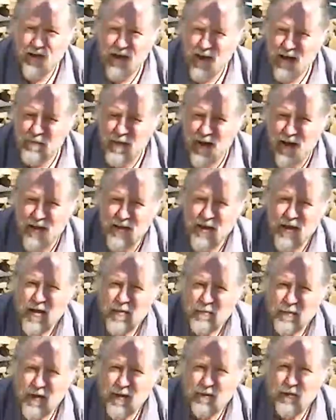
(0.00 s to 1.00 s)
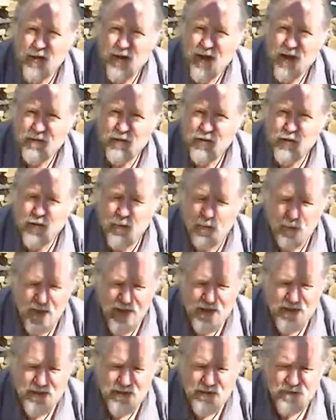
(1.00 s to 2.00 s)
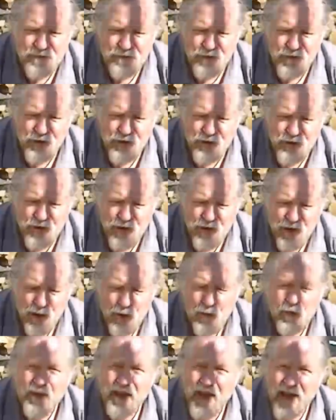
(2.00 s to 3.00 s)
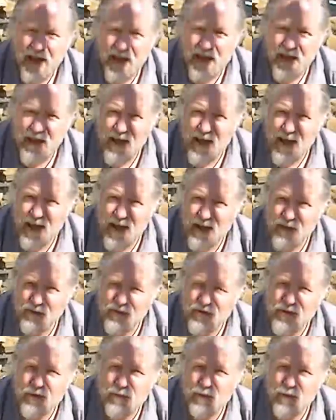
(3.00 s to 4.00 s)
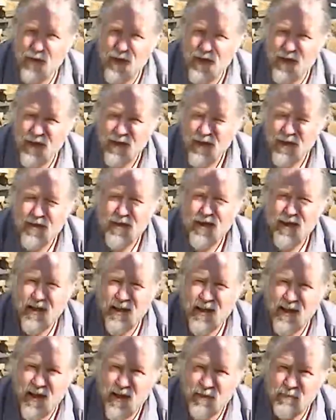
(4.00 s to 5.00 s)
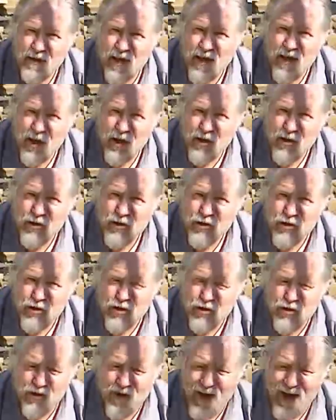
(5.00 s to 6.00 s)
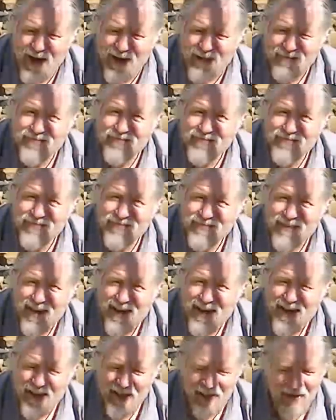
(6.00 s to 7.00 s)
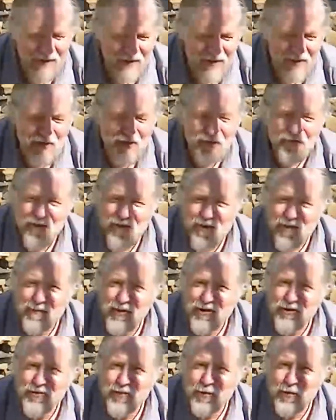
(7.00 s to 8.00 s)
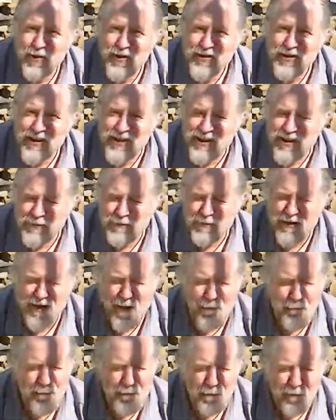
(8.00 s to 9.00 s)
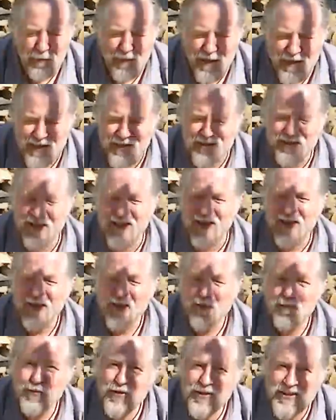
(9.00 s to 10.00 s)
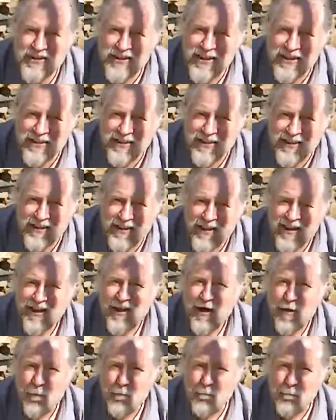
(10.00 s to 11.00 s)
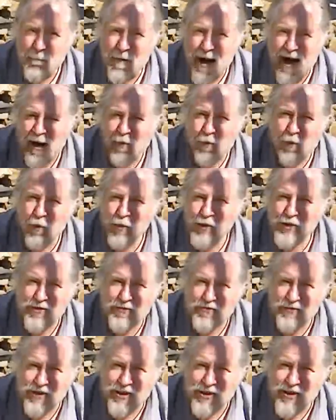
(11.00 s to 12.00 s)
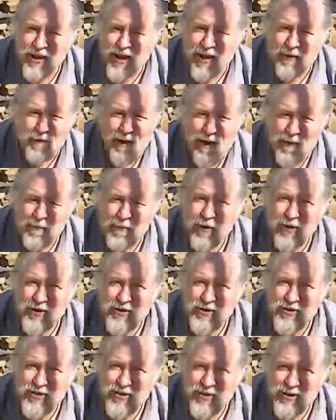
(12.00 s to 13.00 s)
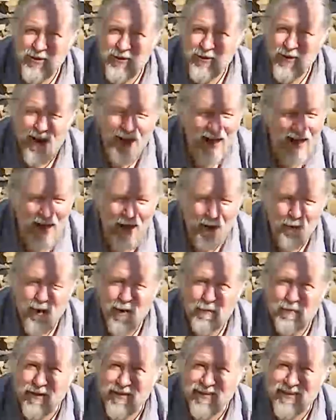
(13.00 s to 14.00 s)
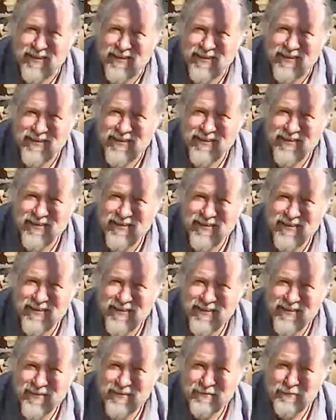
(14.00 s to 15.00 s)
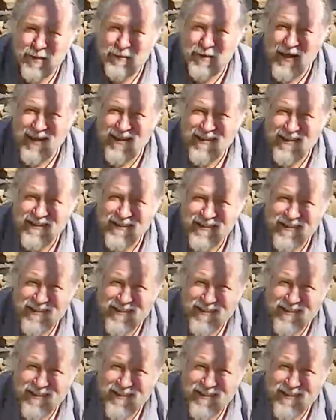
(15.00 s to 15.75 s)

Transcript: to come out, but I'm going to have to replace them first with a hand line of somewhere that I can hang my clothes to dry. And I thank you very much for watching. It's been a pleasure presenting my water feature and my pond to you and how I built it. Bye-bye.